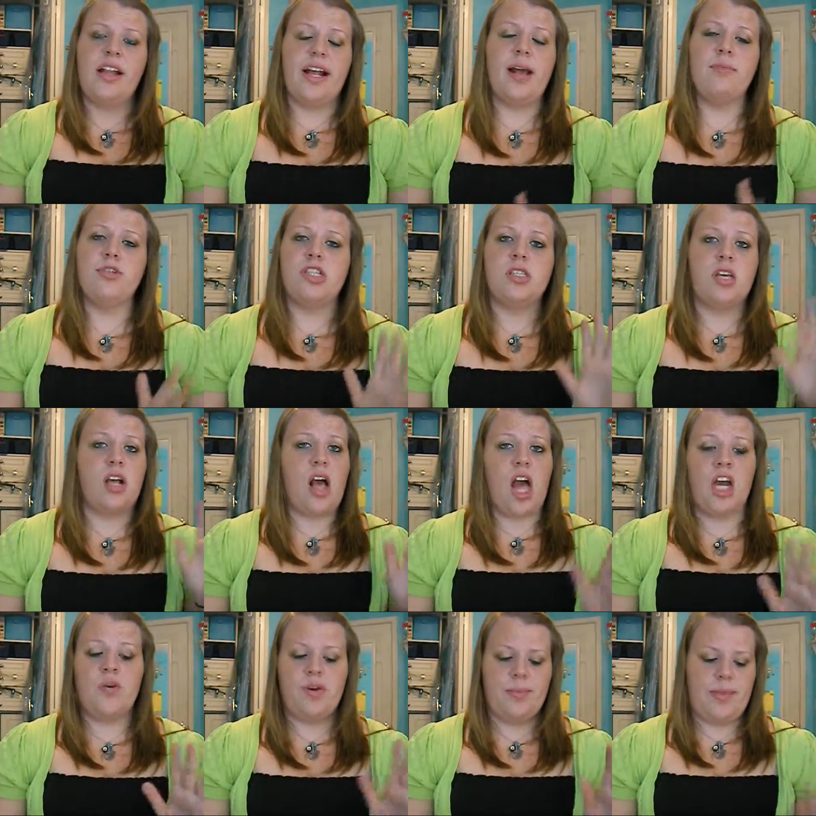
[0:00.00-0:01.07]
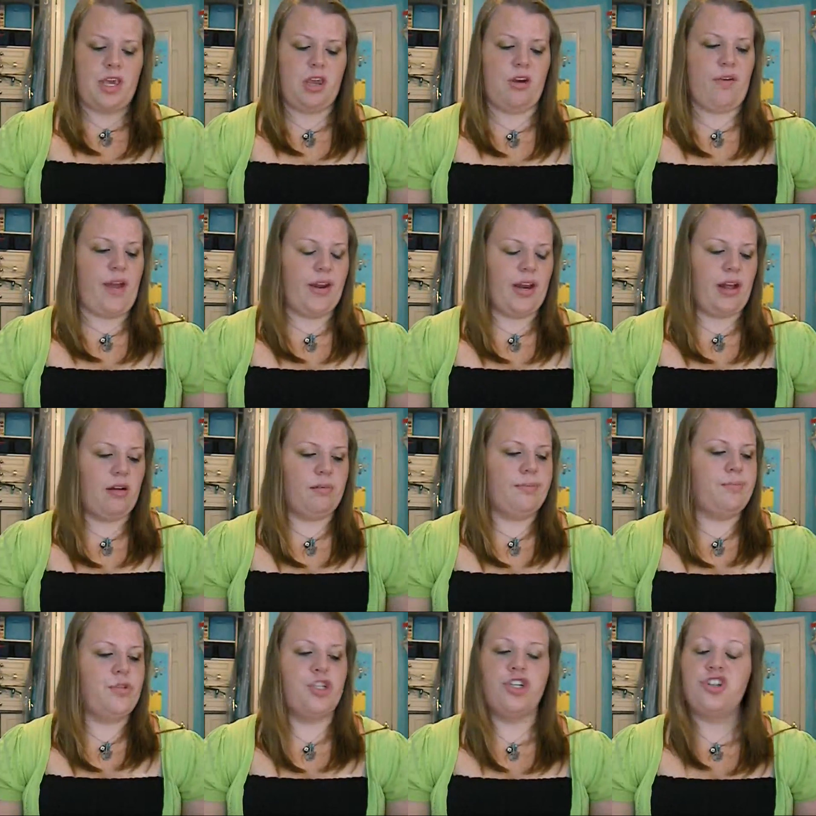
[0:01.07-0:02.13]
Like, I'm just like, I don't want to be here right
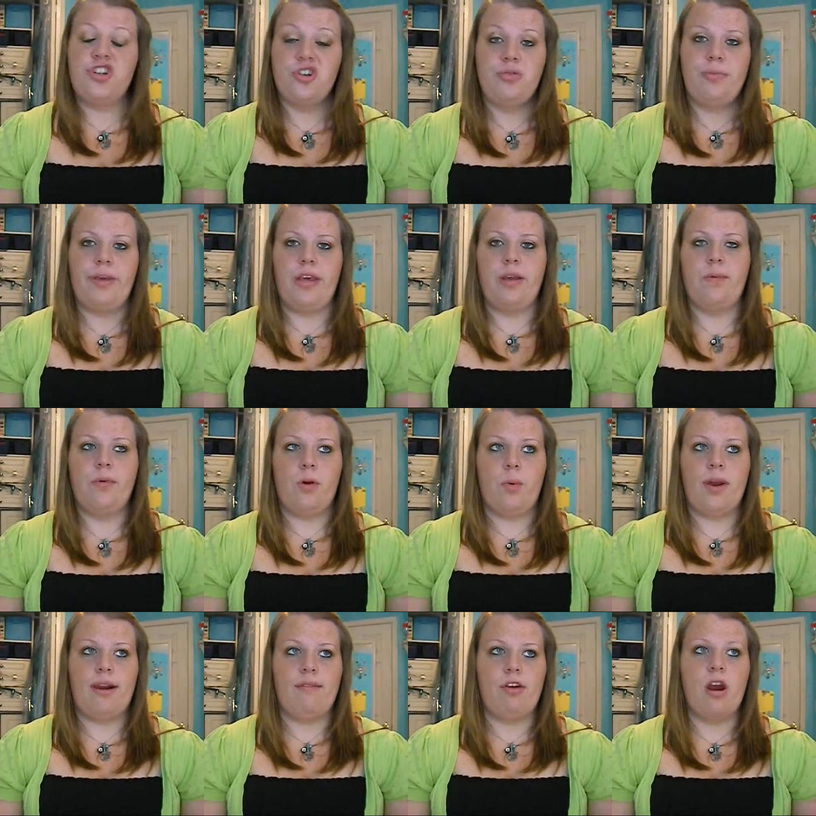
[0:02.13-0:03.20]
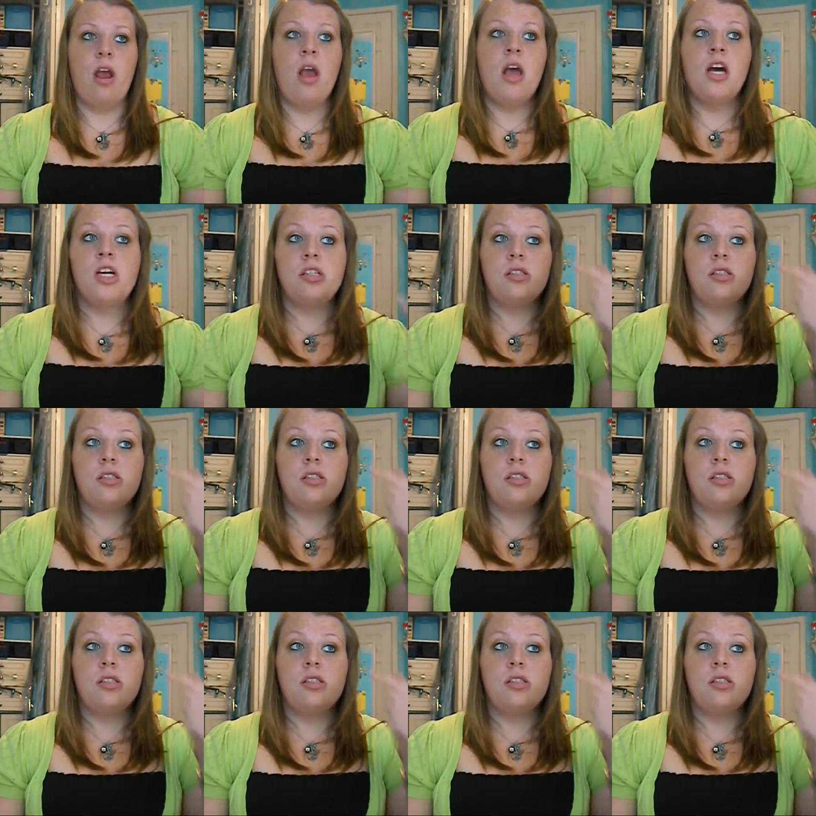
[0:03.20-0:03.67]
now. Shoot me, or whatever.